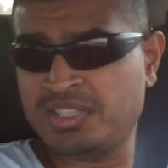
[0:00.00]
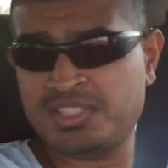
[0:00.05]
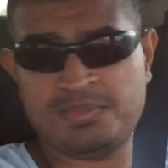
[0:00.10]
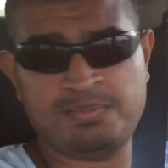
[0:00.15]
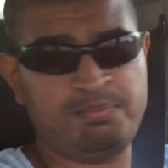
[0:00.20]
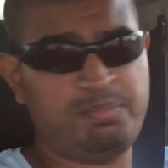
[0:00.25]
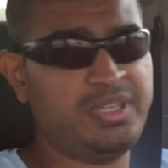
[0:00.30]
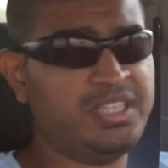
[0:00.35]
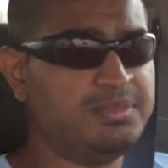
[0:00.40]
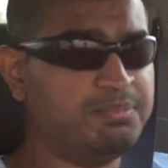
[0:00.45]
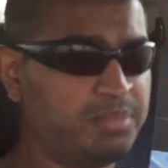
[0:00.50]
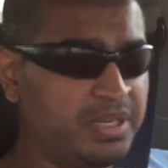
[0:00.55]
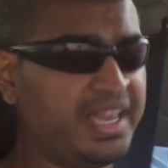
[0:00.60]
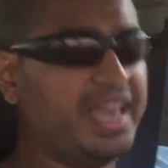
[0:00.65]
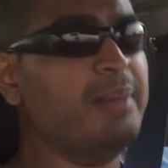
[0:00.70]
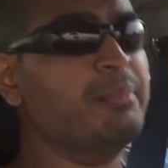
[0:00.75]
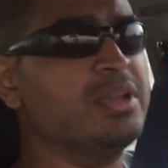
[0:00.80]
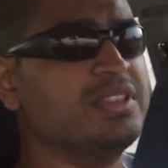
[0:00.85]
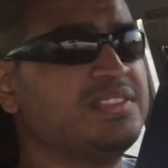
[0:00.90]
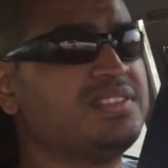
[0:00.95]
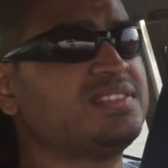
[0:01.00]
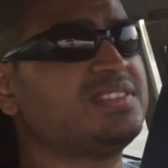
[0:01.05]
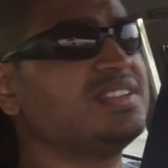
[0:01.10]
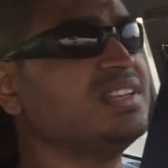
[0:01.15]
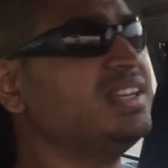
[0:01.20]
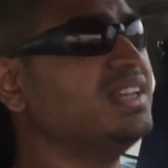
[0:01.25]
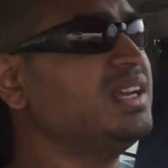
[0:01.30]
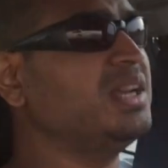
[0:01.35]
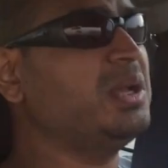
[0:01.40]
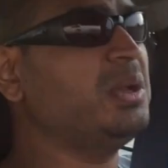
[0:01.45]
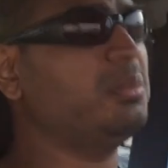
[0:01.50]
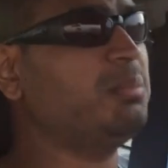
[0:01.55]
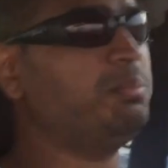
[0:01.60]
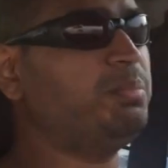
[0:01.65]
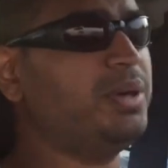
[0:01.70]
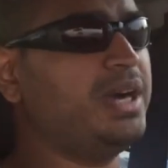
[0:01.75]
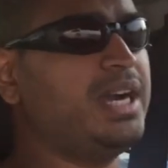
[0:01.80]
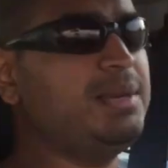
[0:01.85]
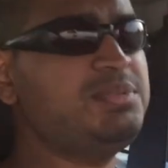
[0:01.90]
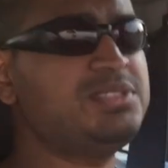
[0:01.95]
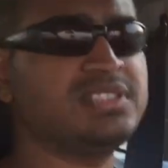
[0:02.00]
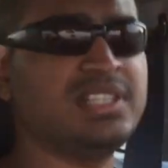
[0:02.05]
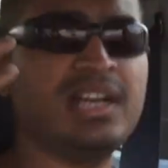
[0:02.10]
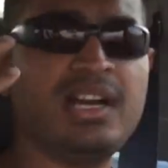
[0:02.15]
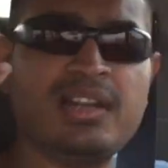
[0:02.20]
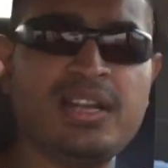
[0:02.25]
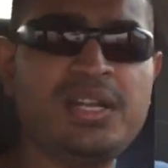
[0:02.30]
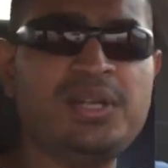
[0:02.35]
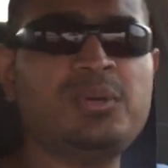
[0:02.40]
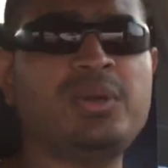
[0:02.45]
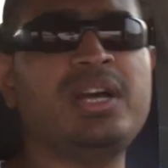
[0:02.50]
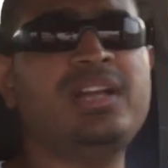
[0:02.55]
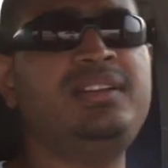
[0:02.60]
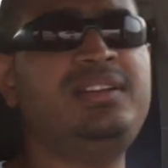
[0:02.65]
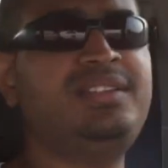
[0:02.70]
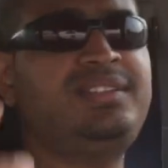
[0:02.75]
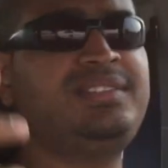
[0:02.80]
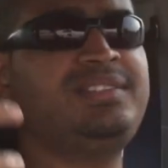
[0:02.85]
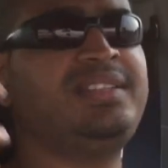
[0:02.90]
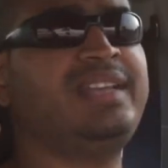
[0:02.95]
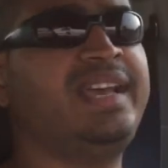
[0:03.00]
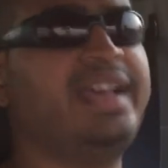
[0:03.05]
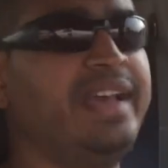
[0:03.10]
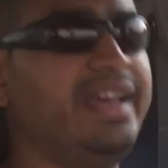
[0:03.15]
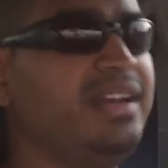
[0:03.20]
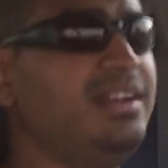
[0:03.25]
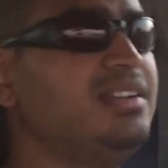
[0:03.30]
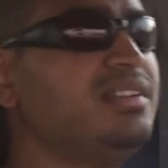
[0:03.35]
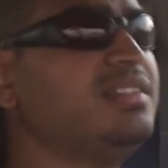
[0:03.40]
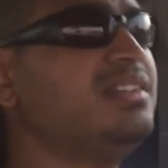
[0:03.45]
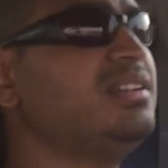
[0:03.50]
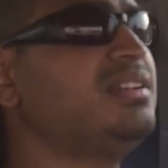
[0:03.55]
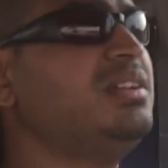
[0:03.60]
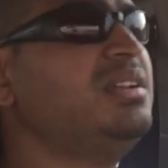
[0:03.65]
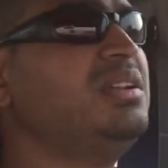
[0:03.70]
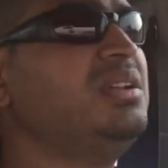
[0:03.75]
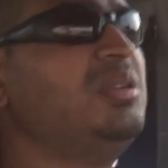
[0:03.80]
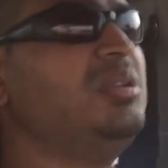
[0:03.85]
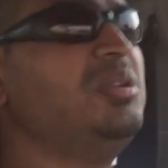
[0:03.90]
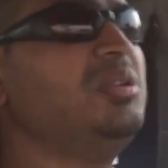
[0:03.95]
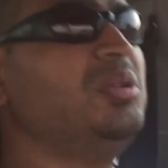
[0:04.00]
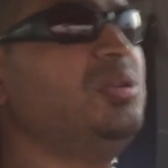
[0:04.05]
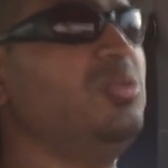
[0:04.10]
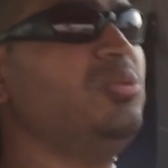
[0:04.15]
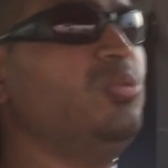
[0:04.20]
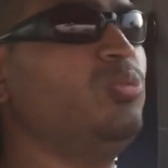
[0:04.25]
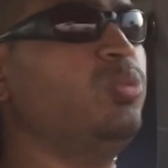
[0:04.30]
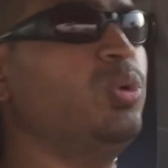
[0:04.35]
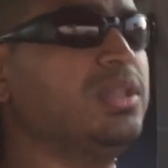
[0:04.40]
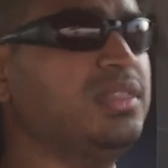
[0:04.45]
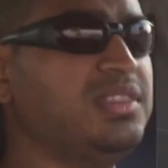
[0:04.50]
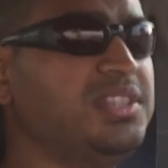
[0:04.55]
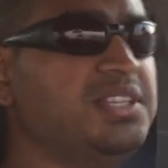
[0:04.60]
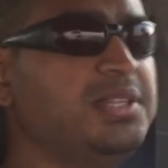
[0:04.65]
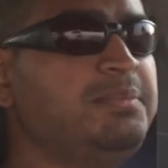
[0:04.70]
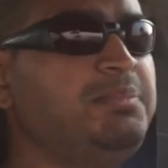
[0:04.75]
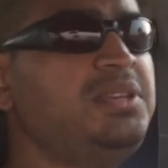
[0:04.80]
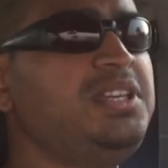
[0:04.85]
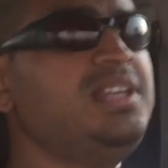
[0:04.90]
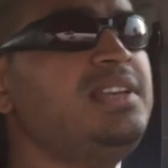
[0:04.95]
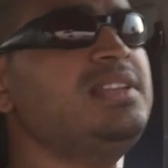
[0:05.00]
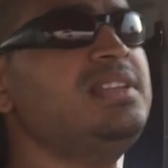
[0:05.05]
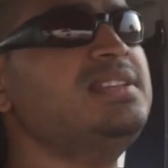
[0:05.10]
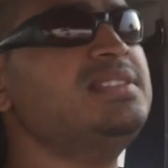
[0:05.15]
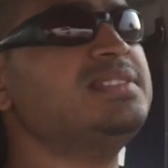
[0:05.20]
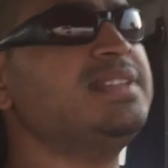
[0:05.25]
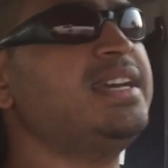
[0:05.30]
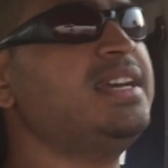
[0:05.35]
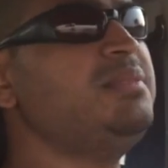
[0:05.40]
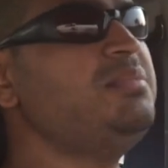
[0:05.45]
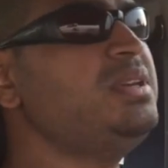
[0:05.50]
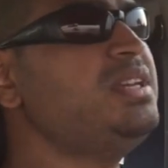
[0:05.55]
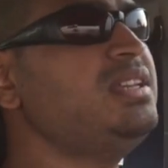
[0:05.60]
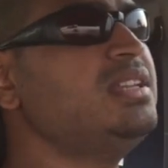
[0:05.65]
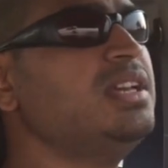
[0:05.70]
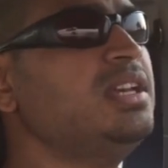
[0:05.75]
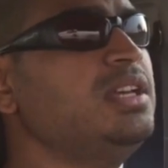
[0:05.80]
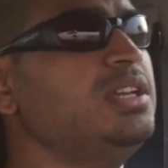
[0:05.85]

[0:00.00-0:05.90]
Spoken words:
to these big behemoths, but I'm starting to understand what the appeal is. I mean,